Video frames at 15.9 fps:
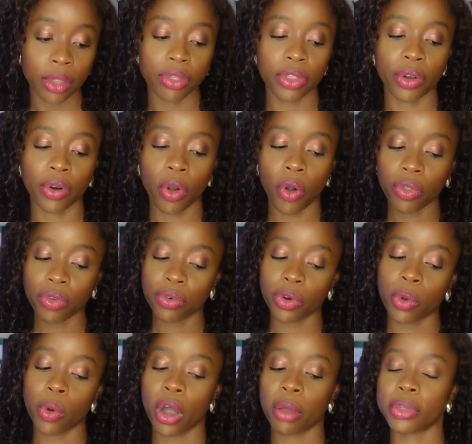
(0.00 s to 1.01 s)
There are other
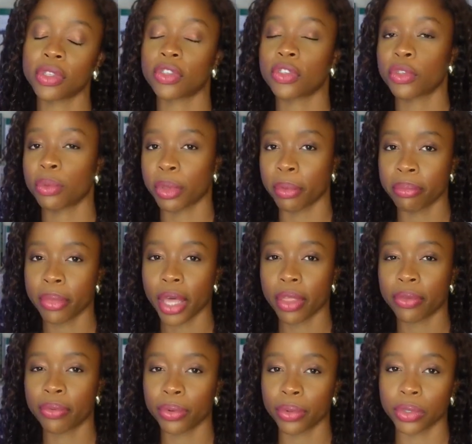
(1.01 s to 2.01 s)
requirements to be
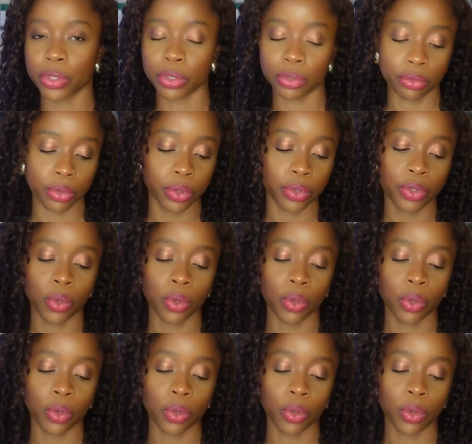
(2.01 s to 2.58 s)
met through this route,